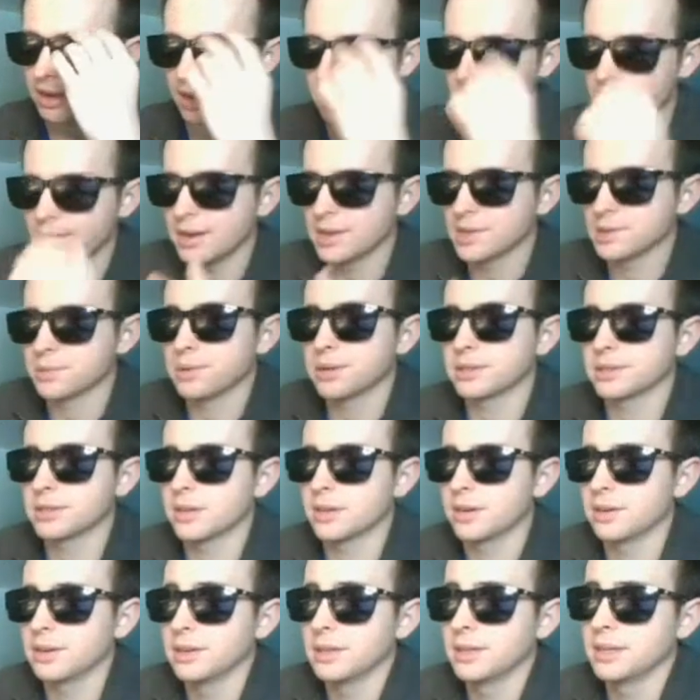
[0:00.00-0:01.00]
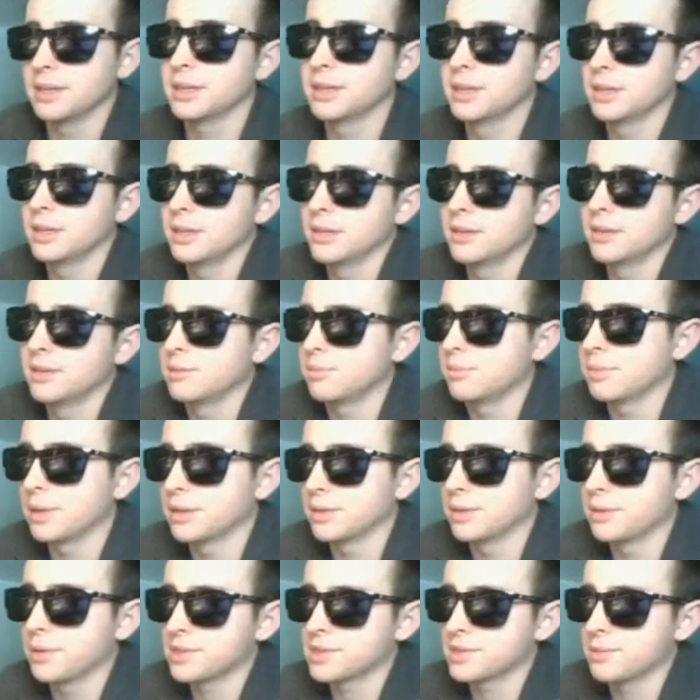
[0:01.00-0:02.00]
Nice work there by
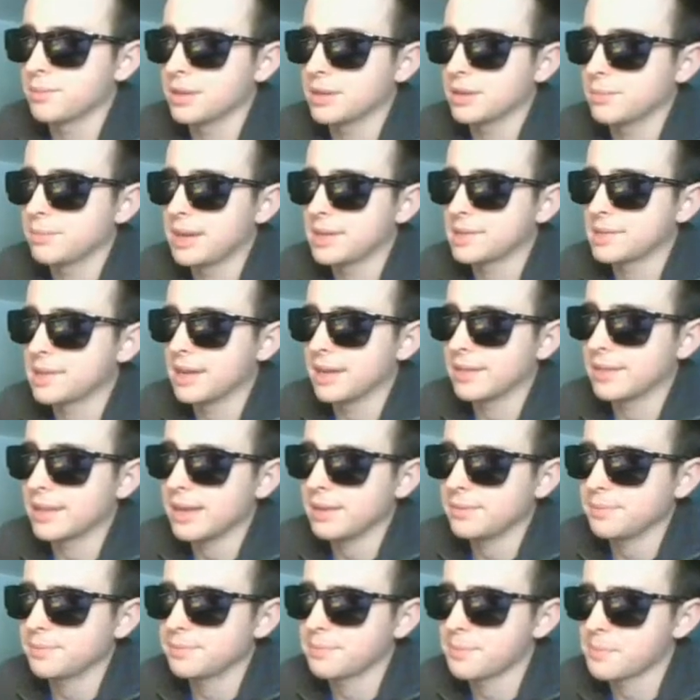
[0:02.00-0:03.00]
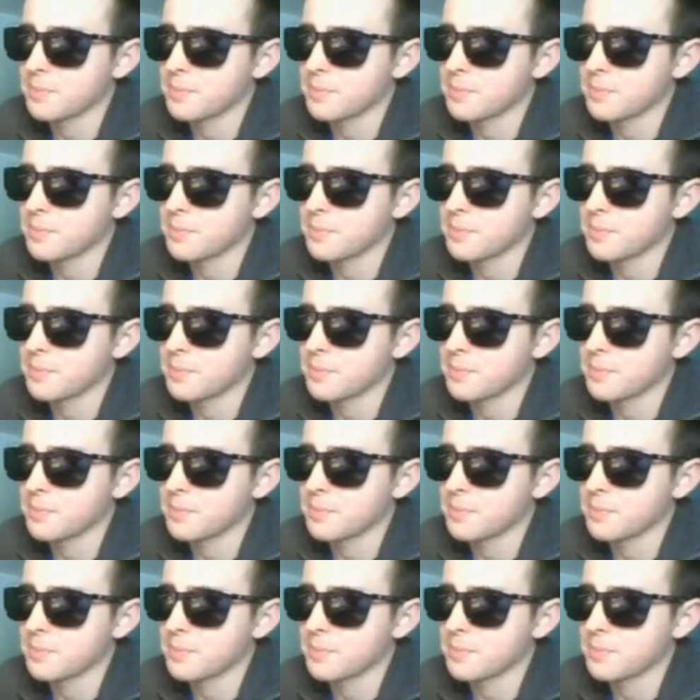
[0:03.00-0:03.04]
Lucas to maintain that.